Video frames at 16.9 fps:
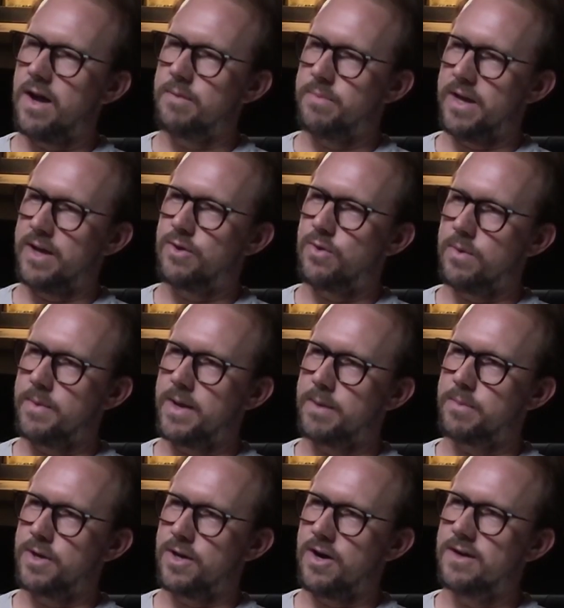by
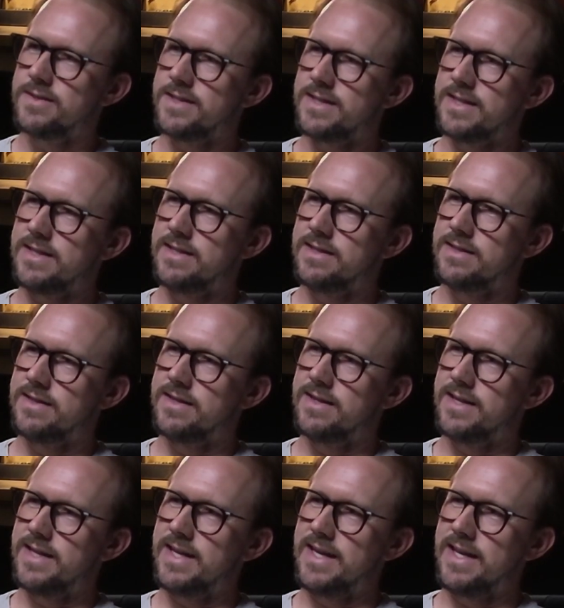Cormac McCarthy,
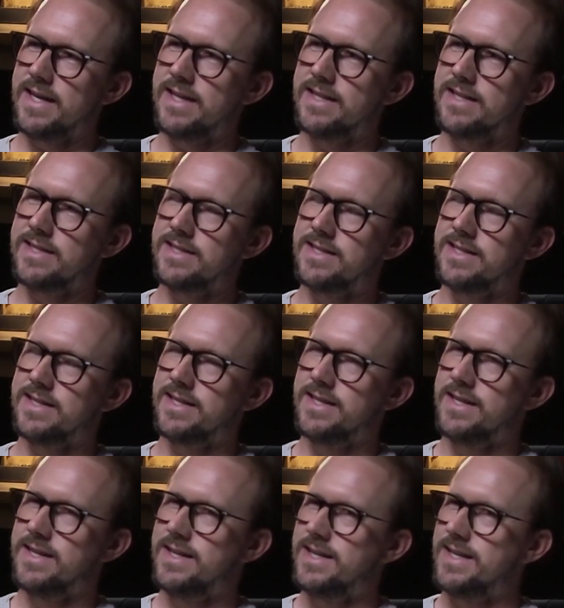and
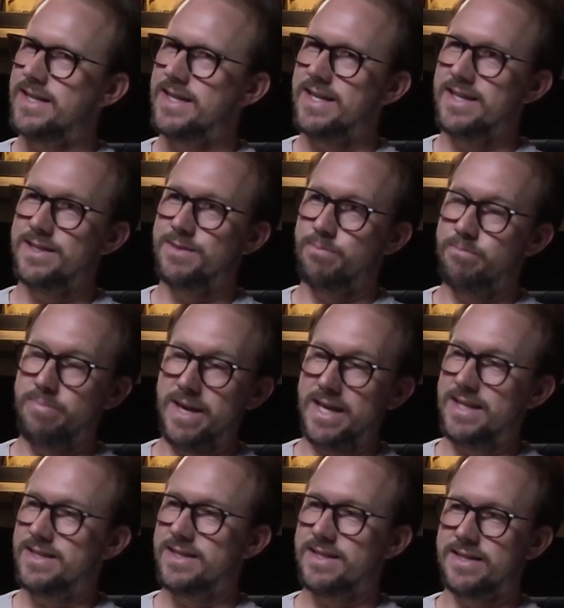it's
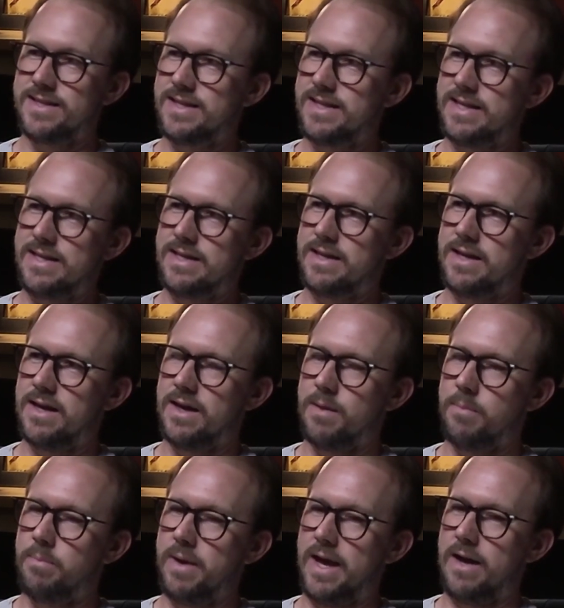basically
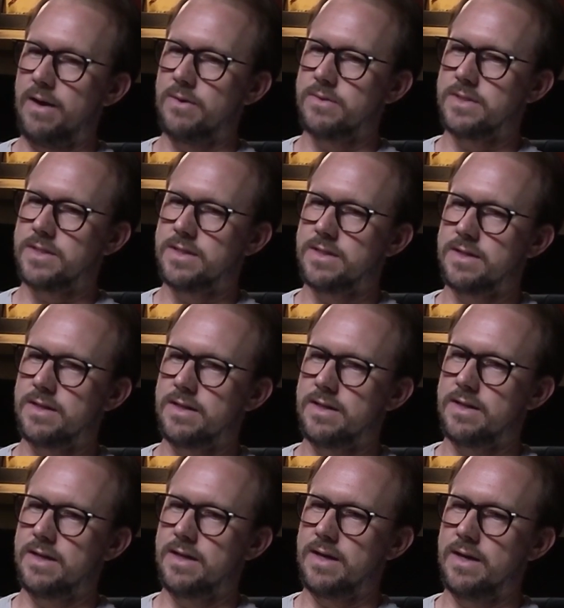about
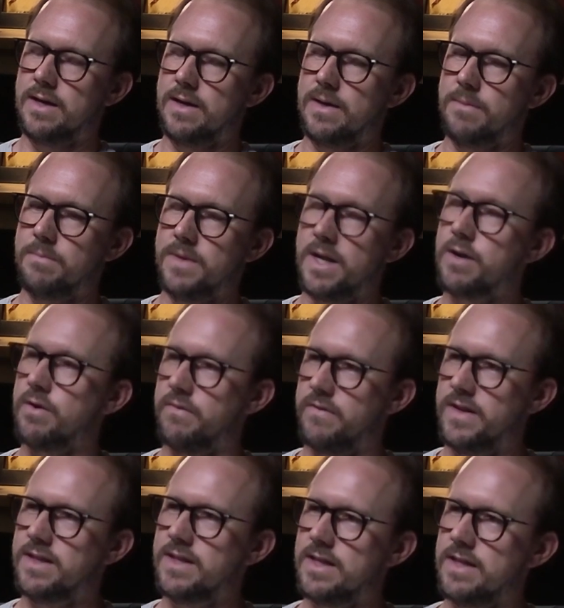
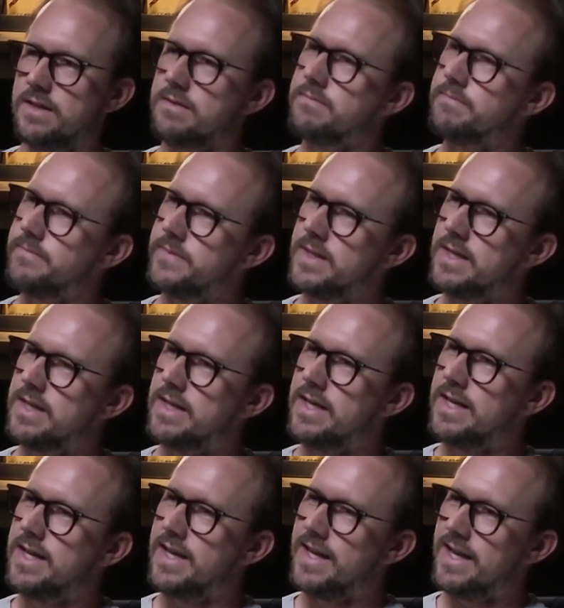necrophilia.
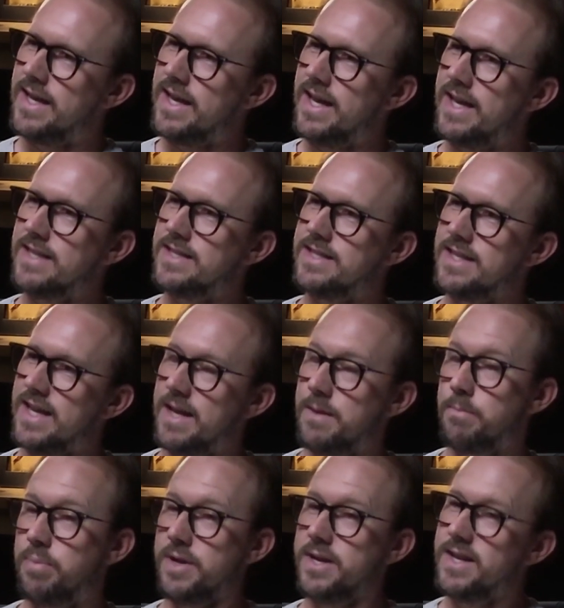And
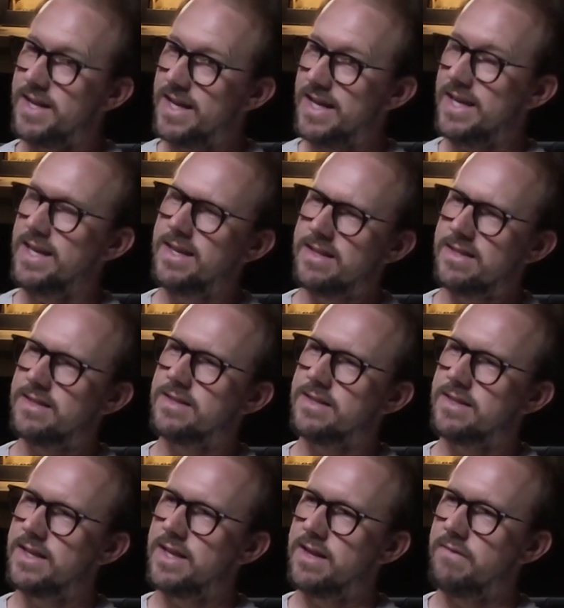but it
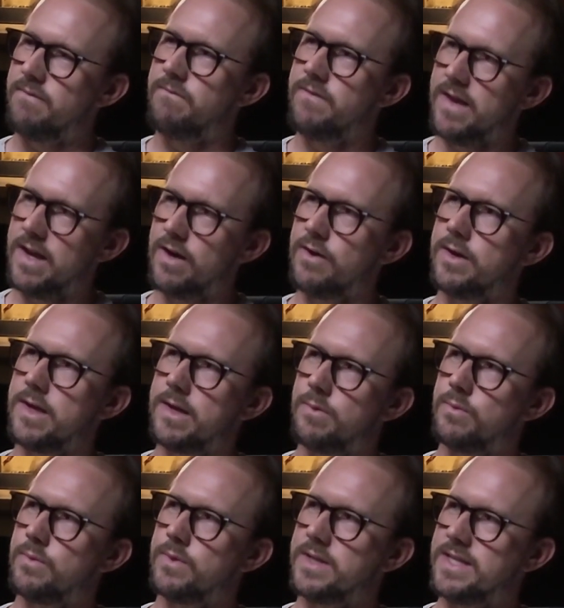ends in a very
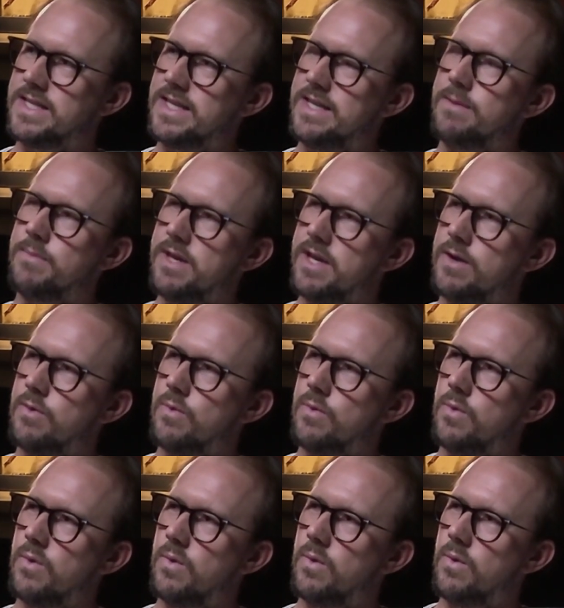
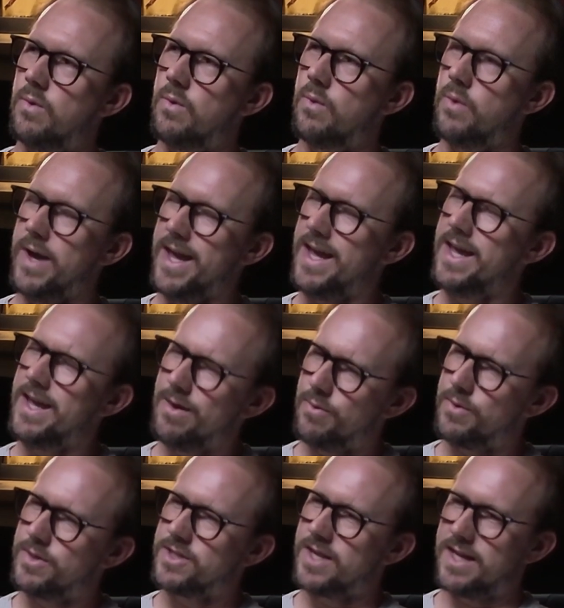redeeming way,
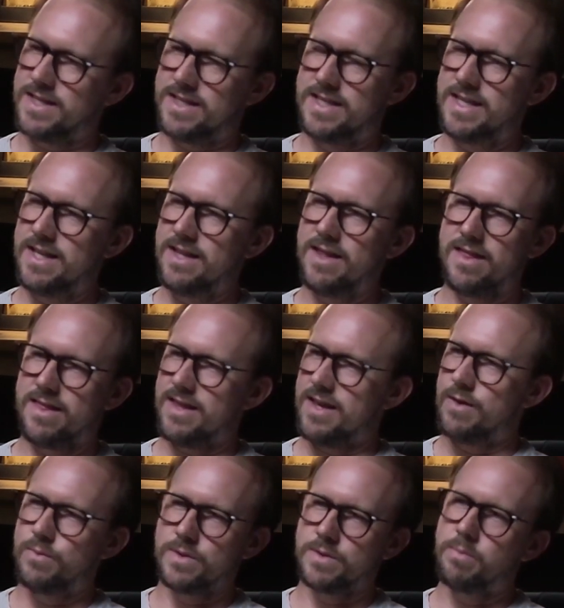which I didn't
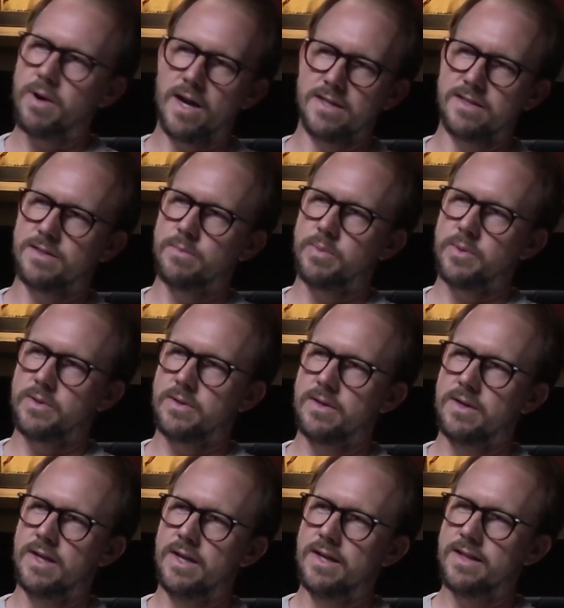think was possible.
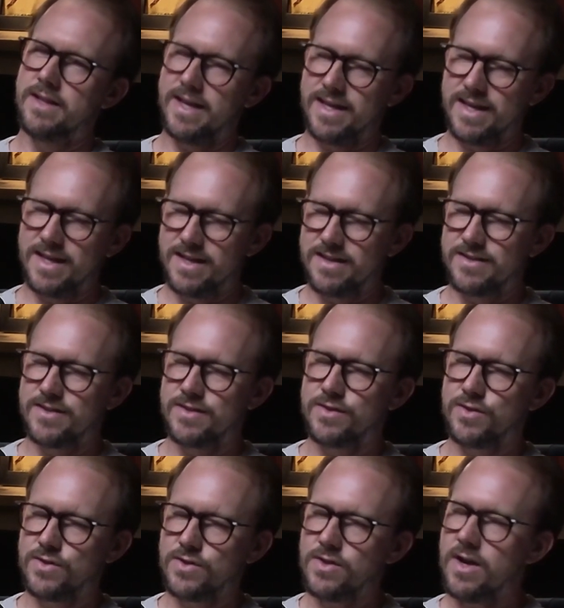Like it is
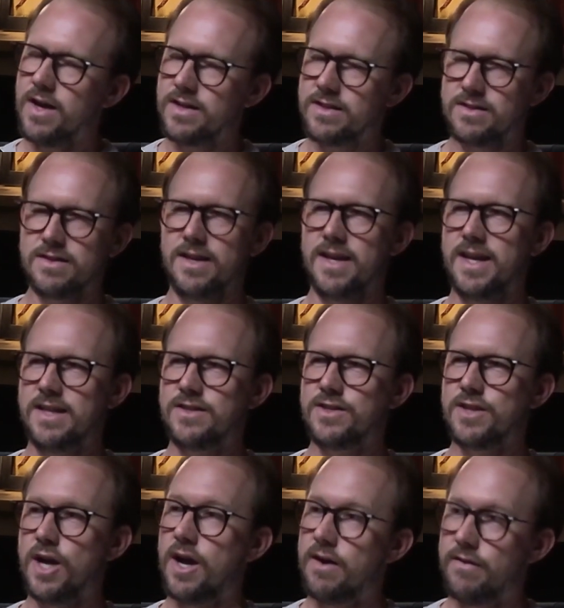such a
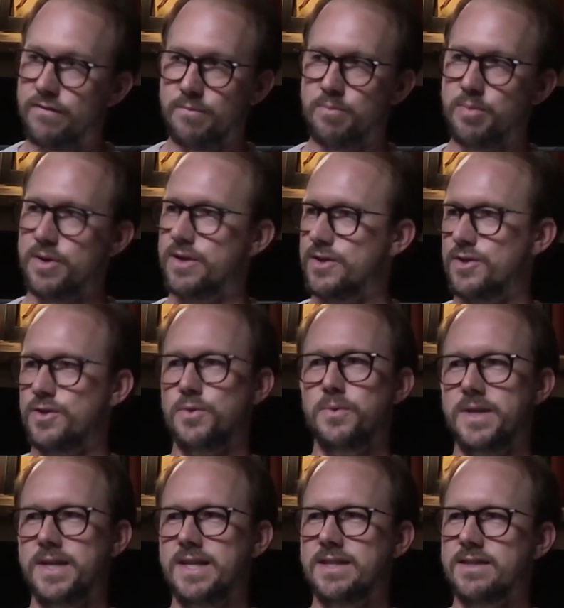tough book to
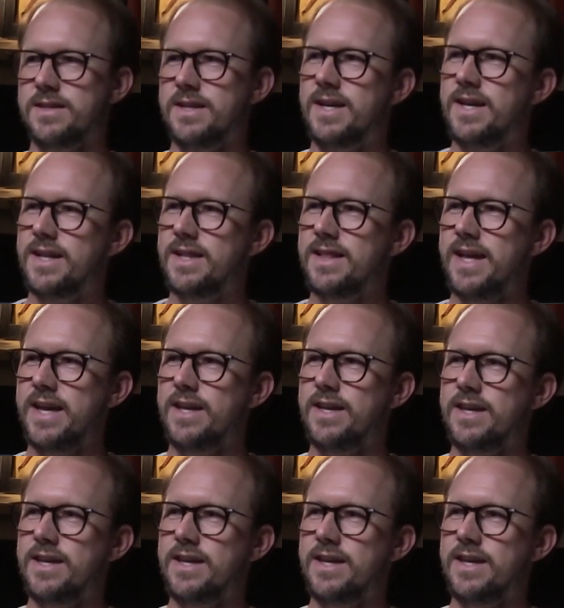read. Like